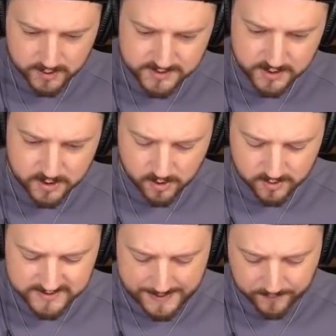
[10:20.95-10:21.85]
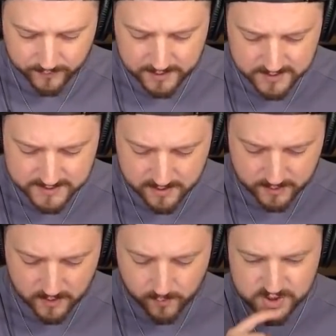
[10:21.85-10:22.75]
He's going to go Zapparinos there.
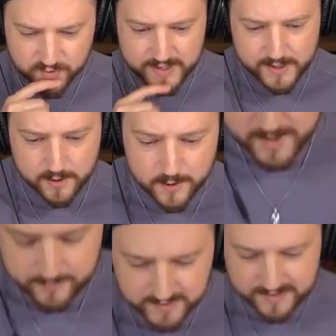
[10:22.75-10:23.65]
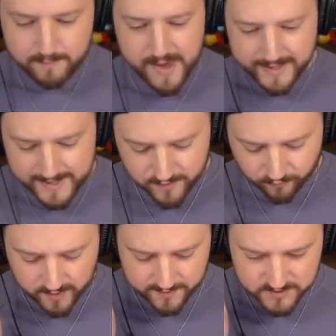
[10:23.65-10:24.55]
We're going to go Witch right here. And I want to get a Mega Knight in
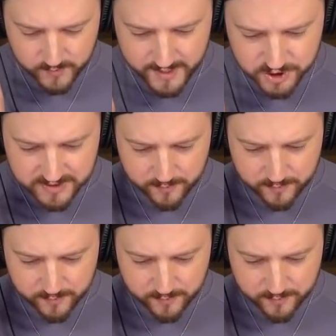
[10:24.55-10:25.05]
front of this Witch.